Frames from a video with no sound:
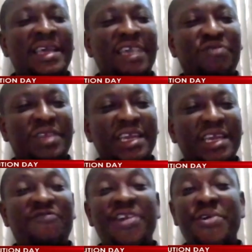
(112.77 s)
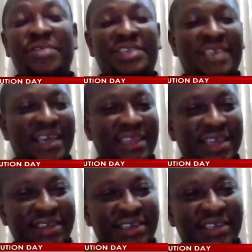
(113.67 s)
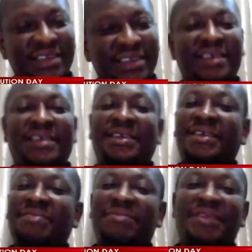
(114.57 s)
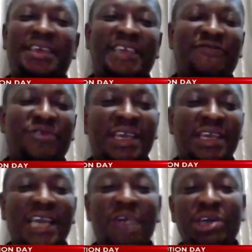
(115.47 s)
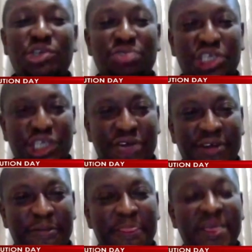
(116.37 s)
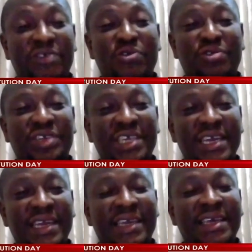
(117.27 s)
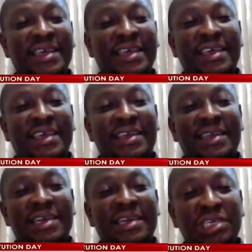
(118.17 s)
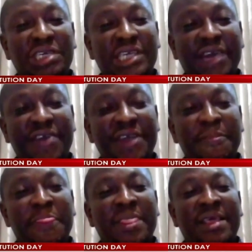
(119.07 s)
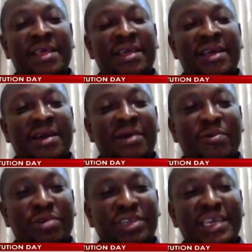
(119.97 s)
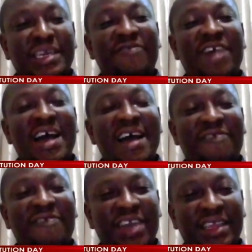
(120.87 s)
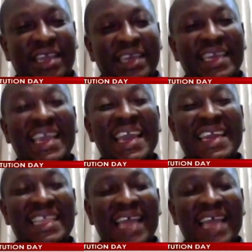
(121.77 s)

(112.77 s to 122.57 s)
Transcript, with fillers: If you take the various sectors, if you take our judiciary, it's considered that the judiciary was never affected any